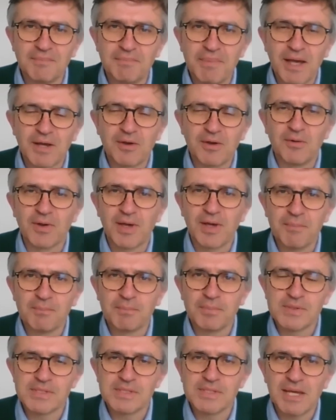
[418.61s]
back on
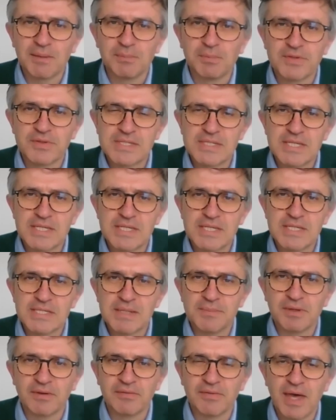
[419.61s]
campus and able to see
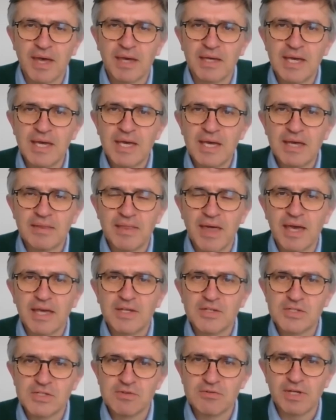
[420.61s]
something of that
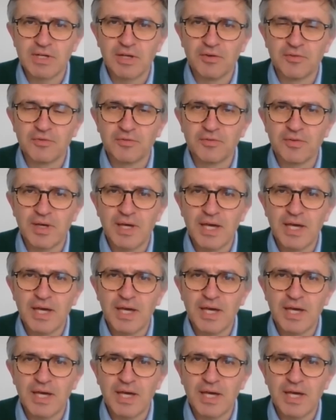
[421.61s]
history of